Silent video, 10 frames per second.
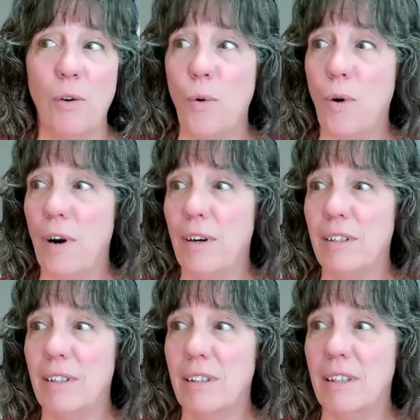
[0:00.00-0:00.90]

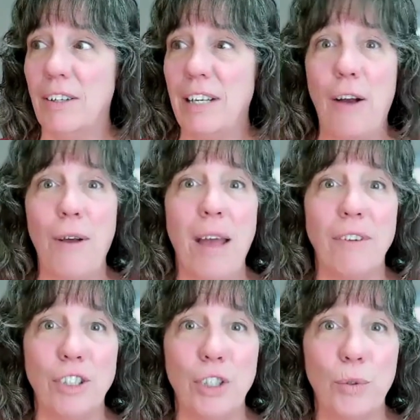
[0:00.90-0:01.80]
or they're now
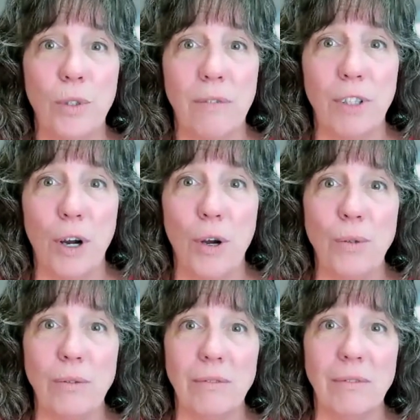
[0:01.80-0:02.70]
having children of their
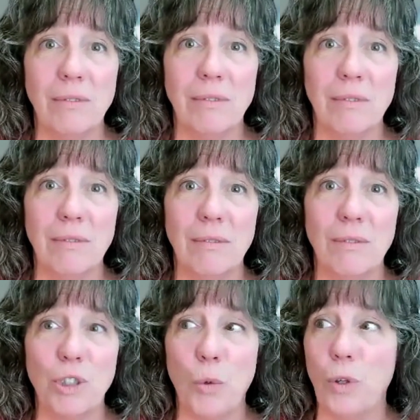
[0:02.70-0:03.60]
own.
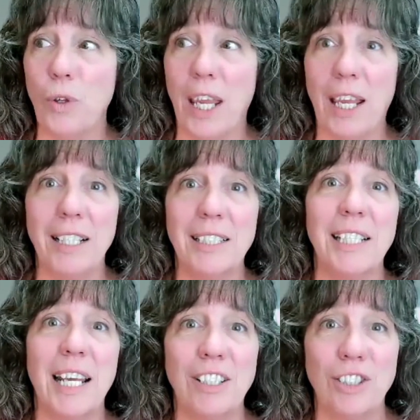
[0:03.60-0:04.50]
So we're looking at a
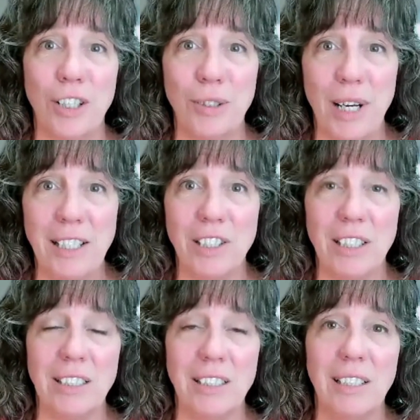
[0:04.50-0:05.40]
second
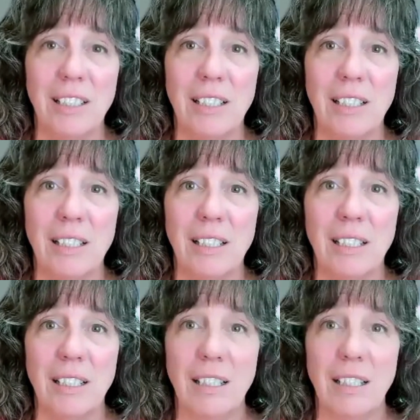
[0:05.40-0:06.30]
generation.
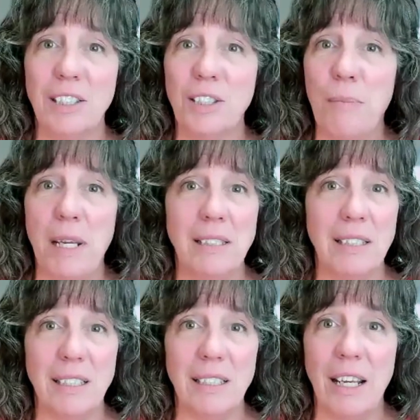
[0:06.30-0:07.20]
It's
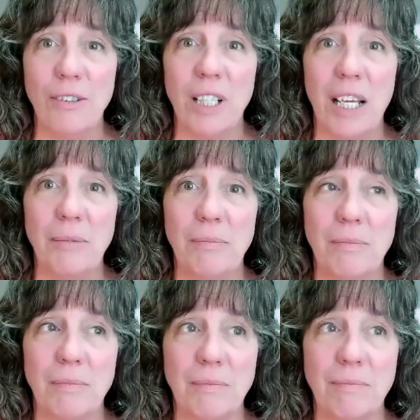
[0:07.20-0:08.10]
amazing how time,
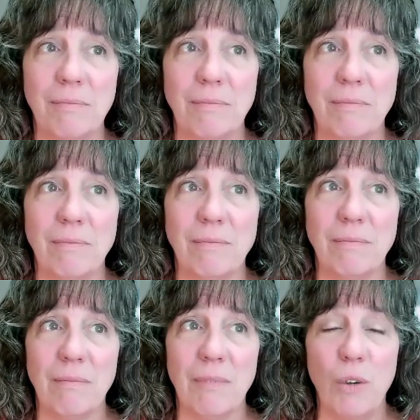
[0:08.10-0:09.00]

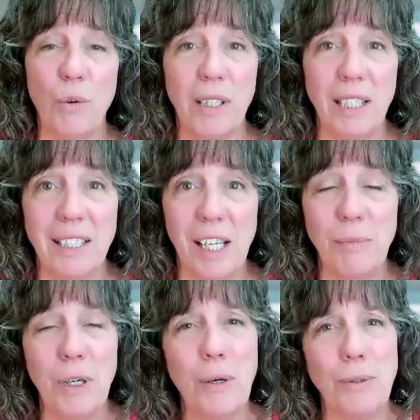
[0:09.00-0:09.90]
how quickly
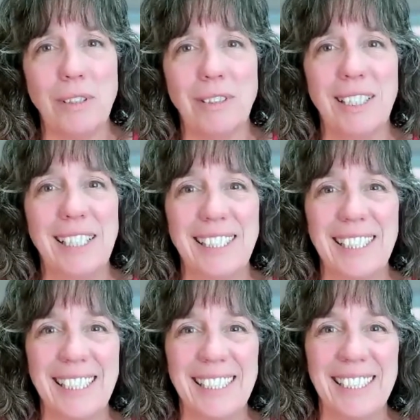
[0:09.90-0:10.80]
time goes,
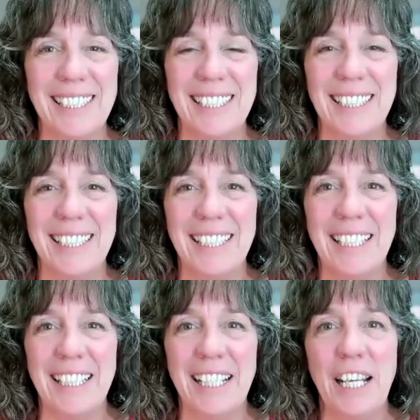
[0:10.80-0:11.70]
isn't it?
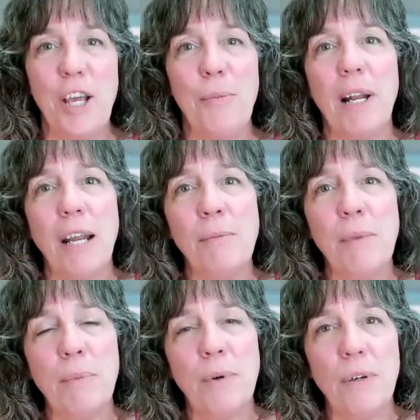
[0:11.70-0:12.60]
But I
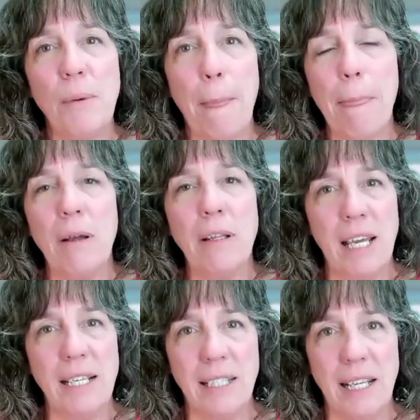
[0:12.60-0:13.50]
remember on
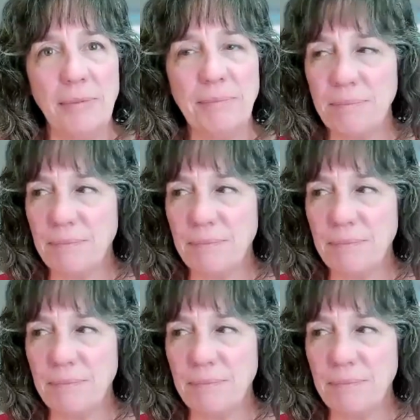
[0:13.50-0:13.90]
that day